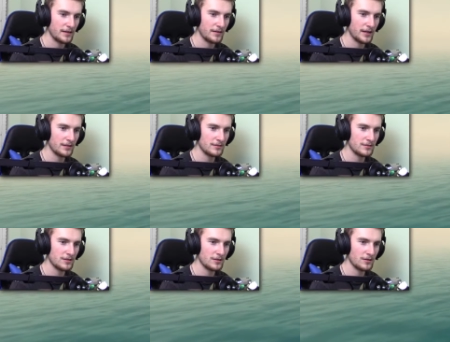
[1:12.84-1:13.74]
All right,
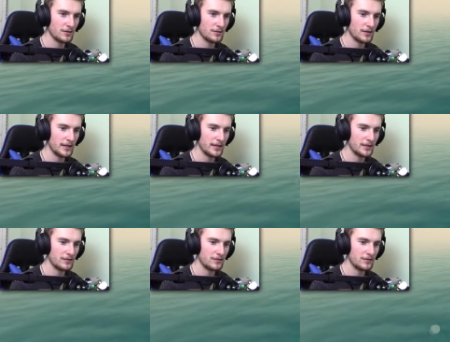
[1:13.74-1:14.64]
so I
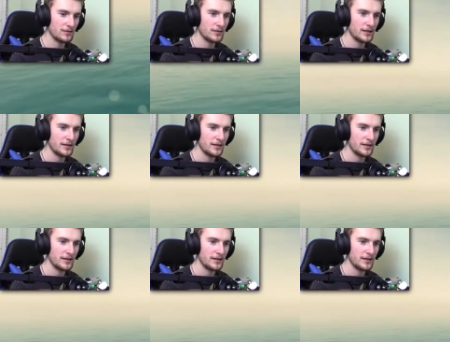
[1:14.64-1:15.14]
need to...